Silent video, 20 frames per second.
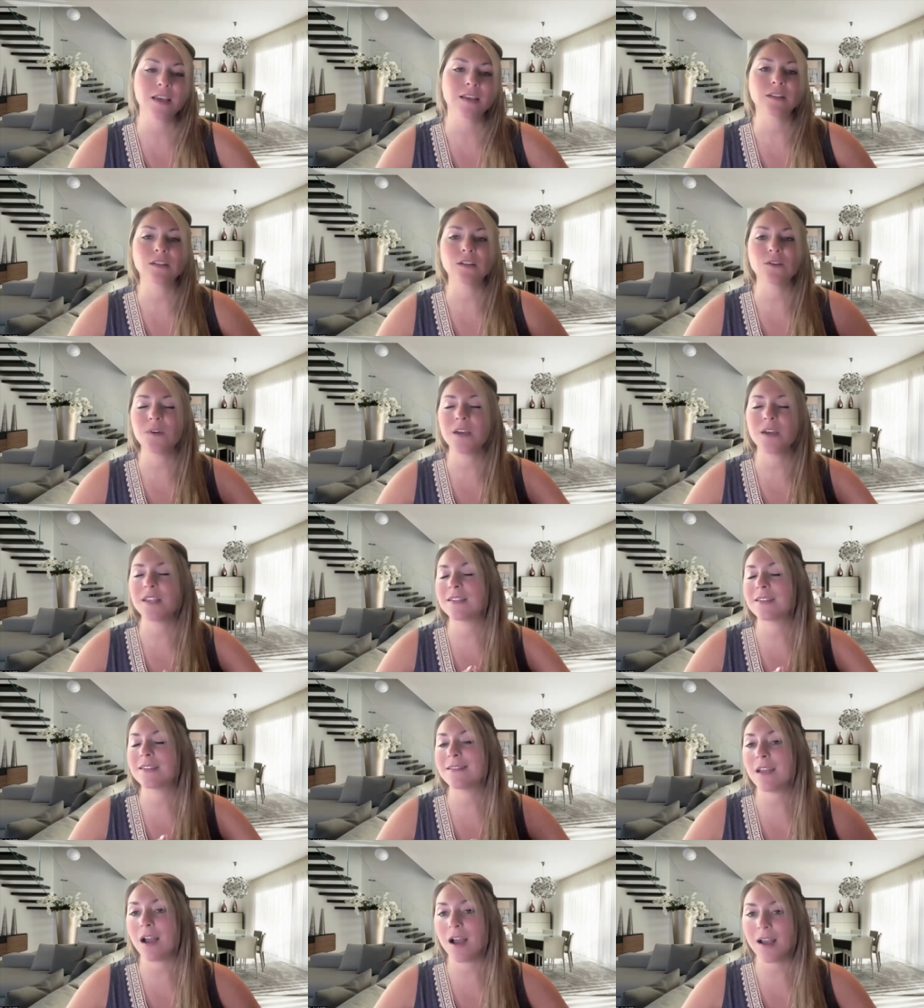So
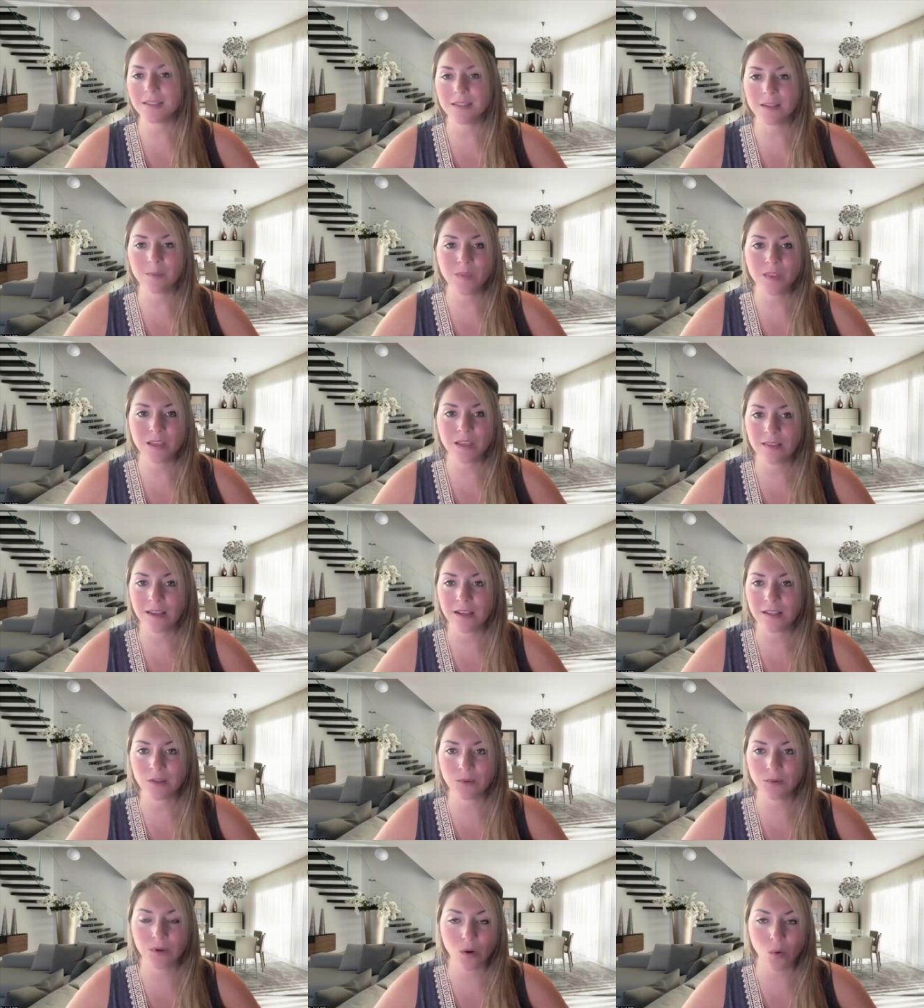it's not something
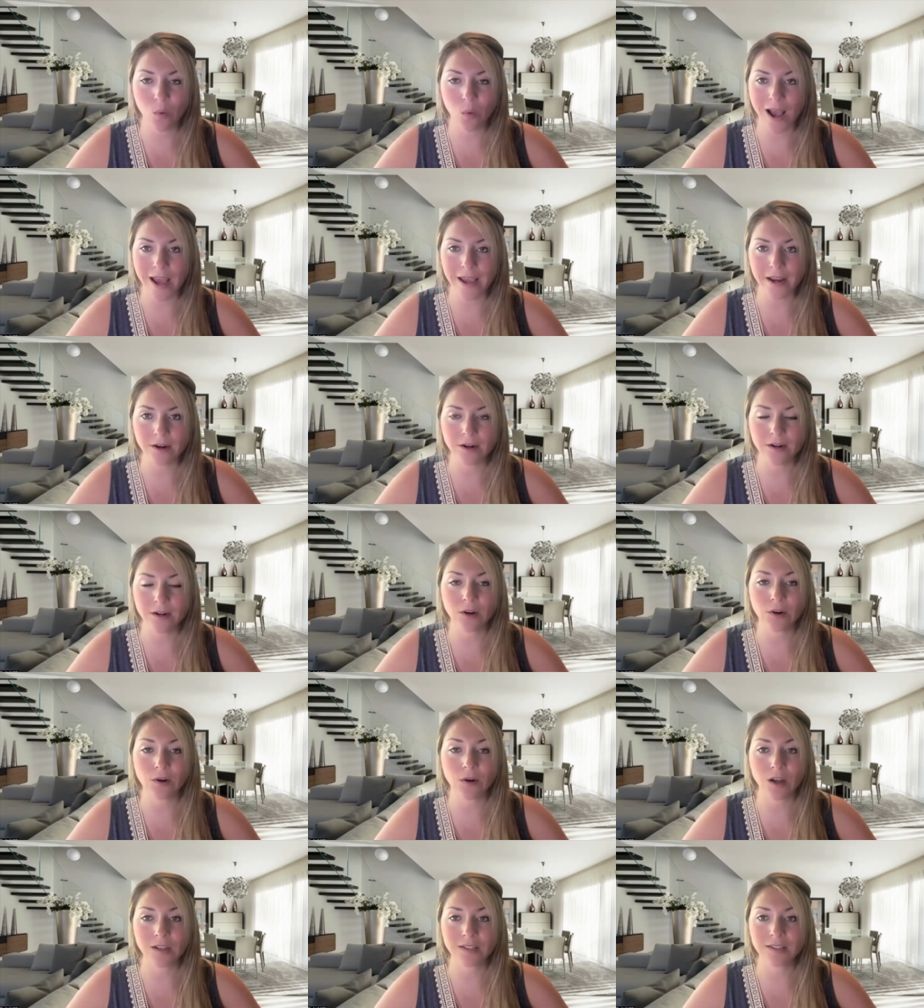that's required
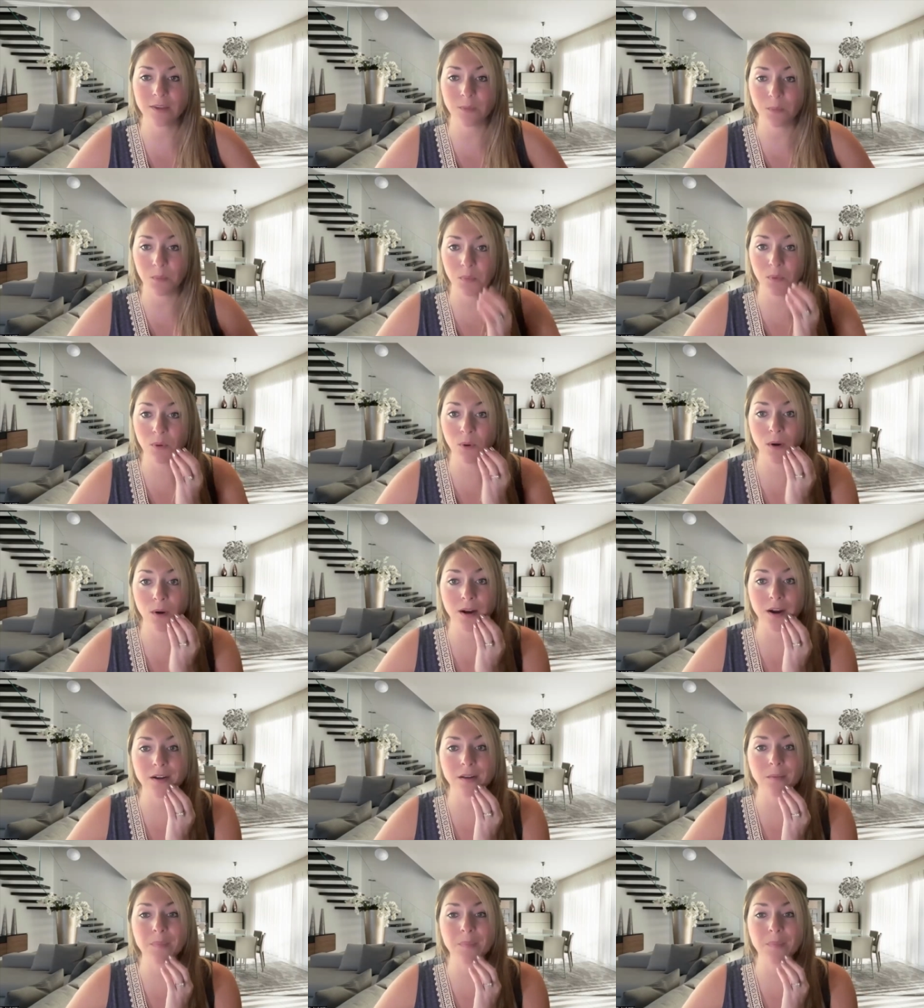across the board,